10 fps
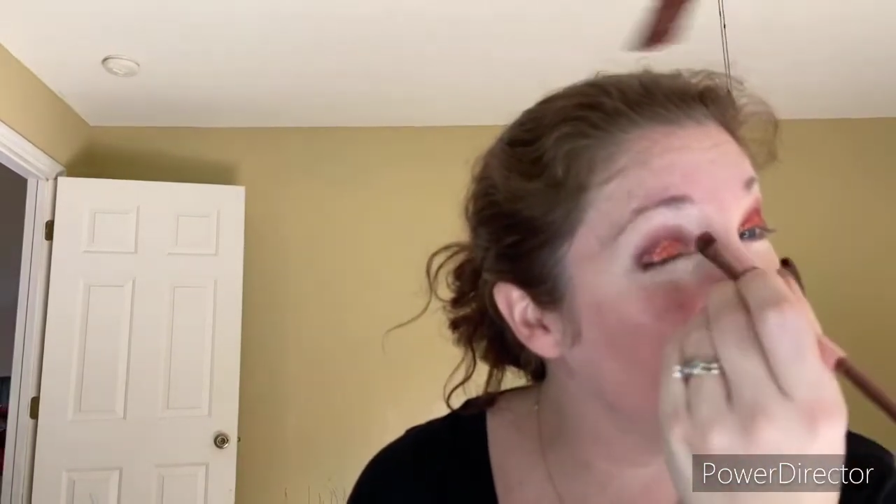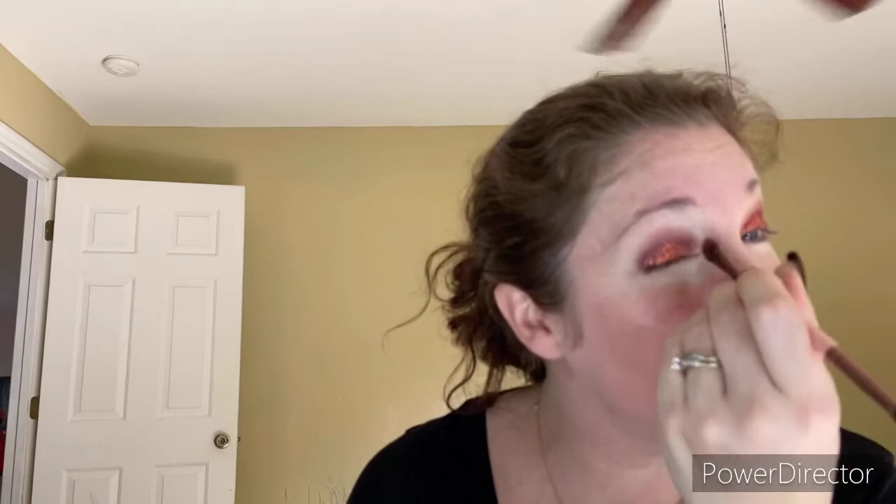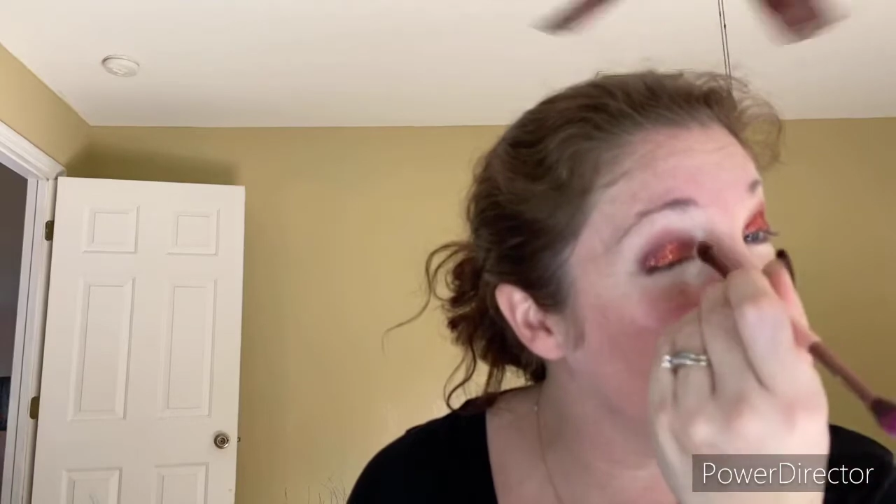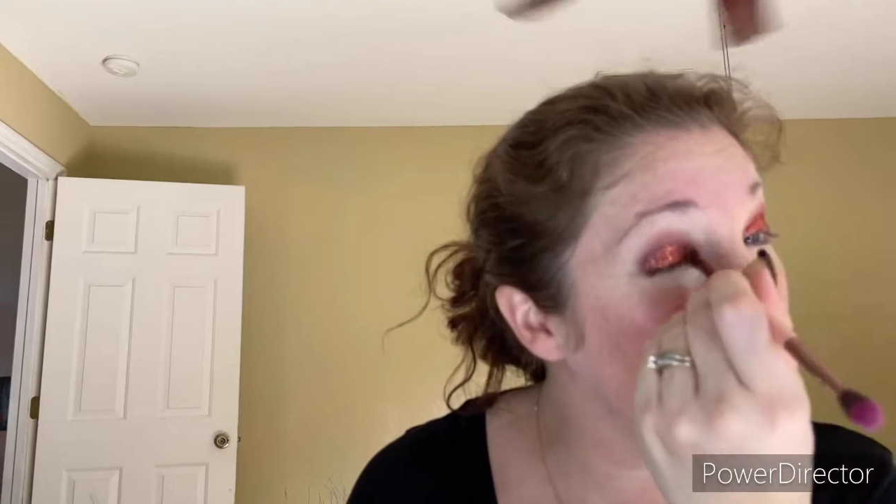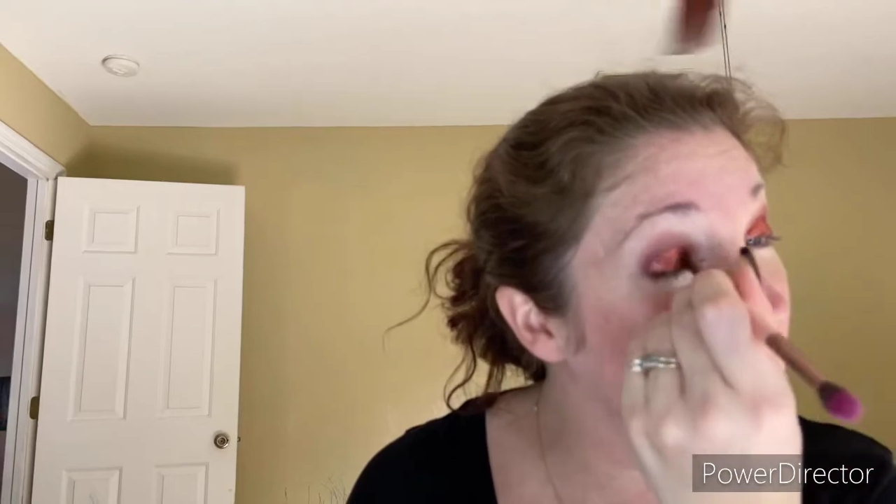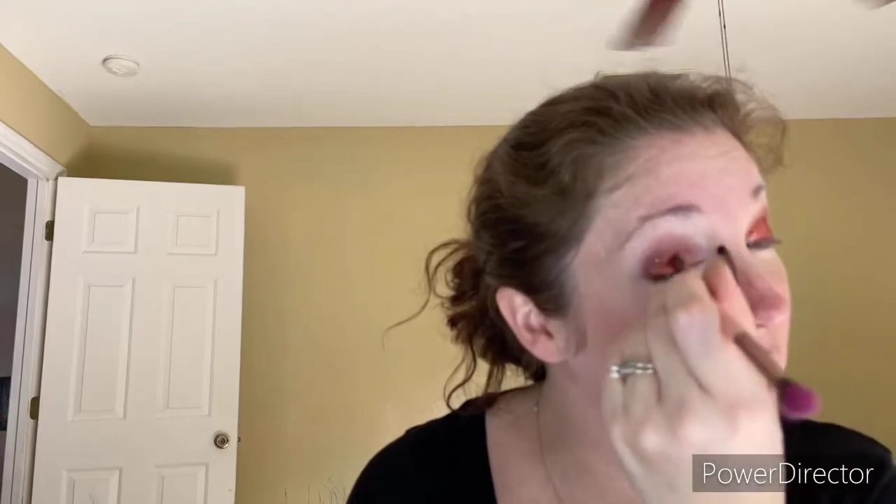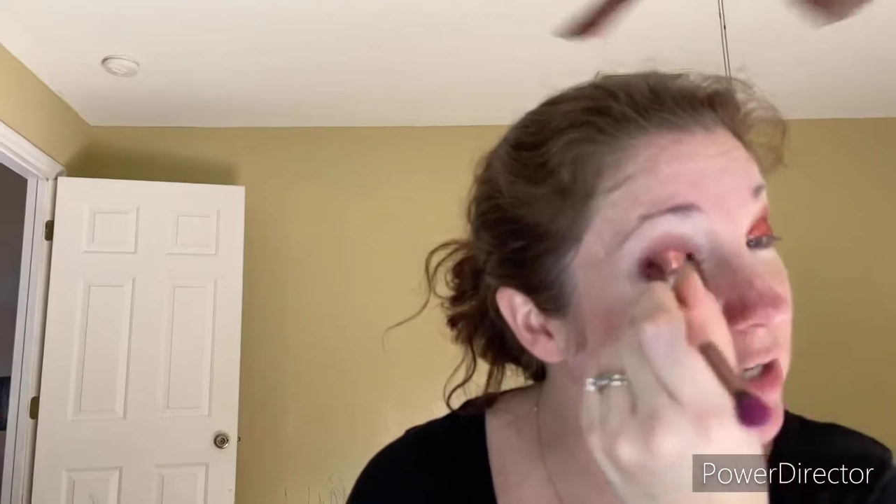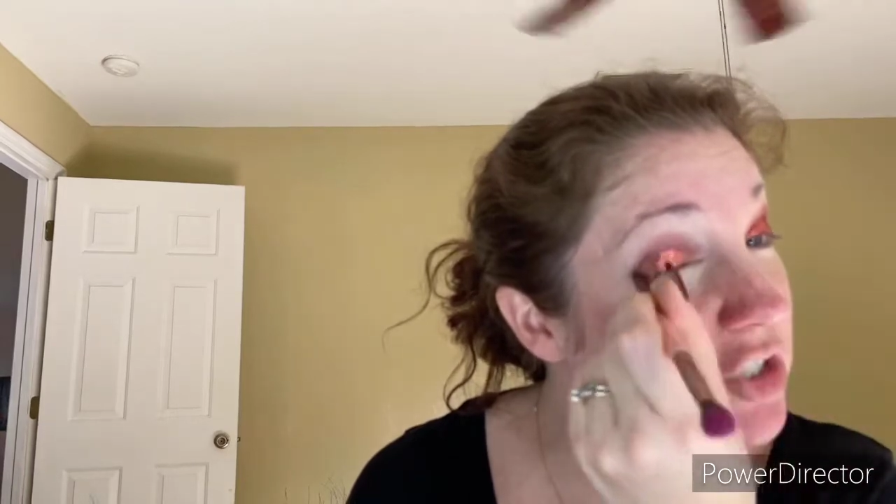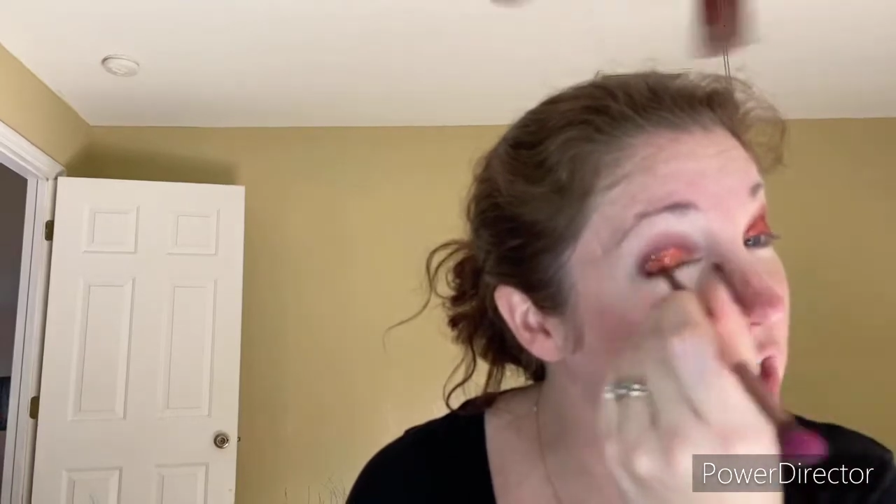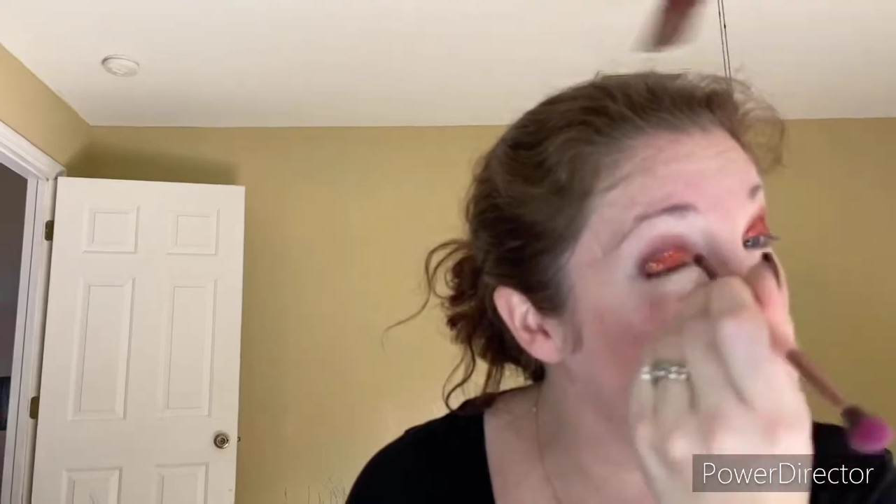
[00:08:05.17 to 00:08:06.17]
They're
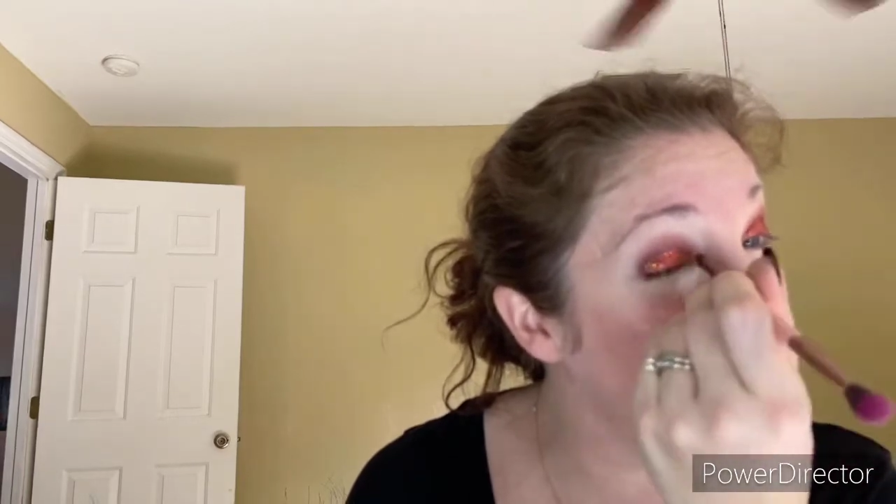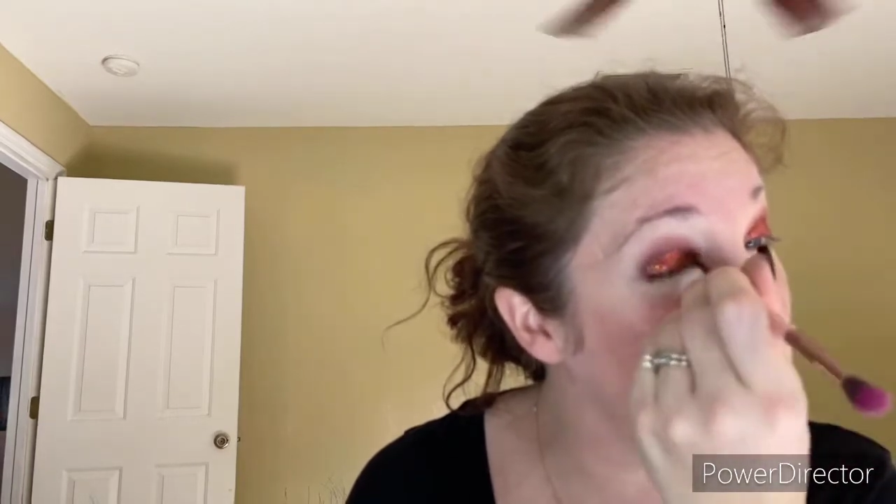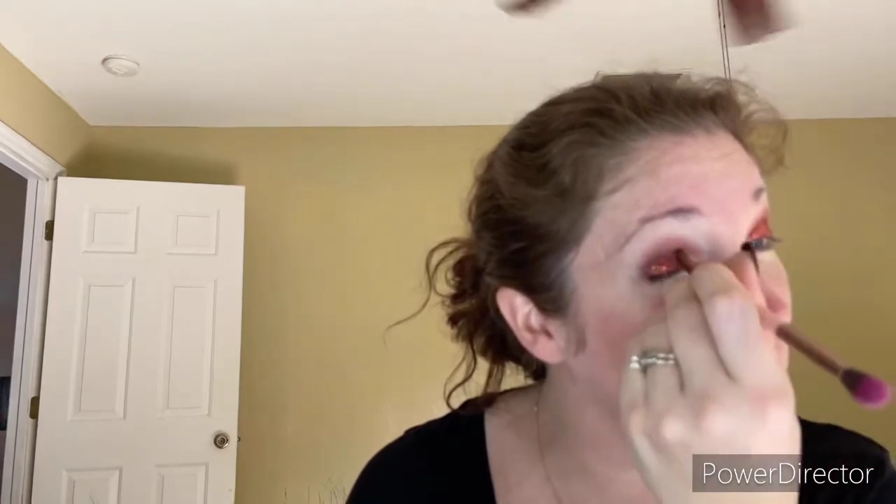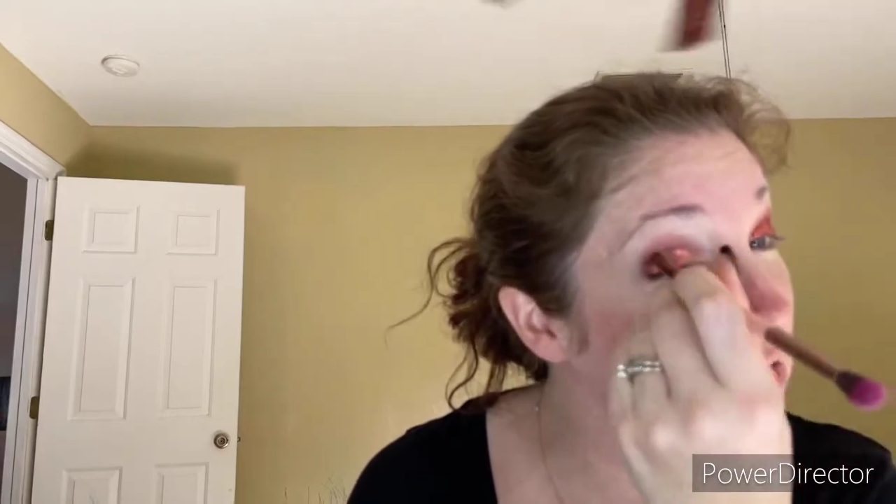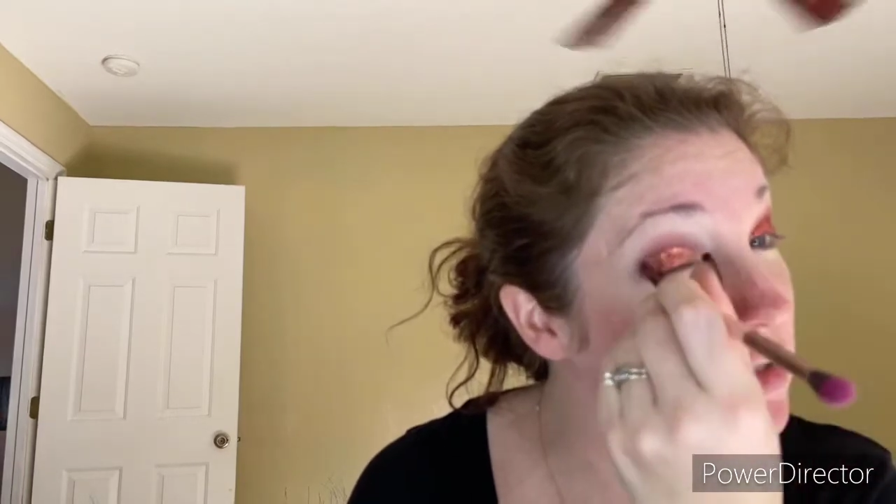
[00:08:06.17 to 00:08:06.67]
appreciating you